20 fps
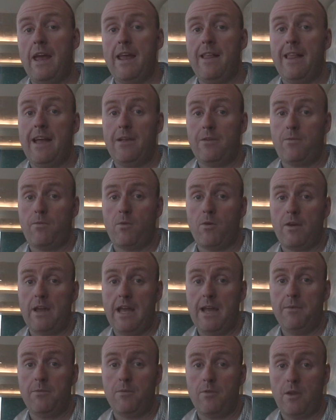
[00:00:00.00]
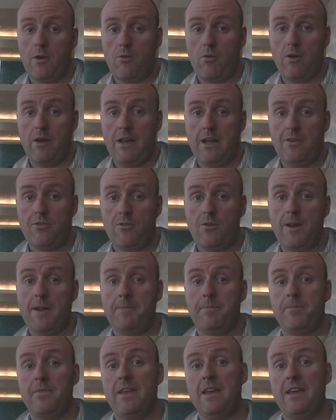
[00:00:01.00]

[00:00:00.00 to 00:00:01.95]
out of the last four games with a groin injury.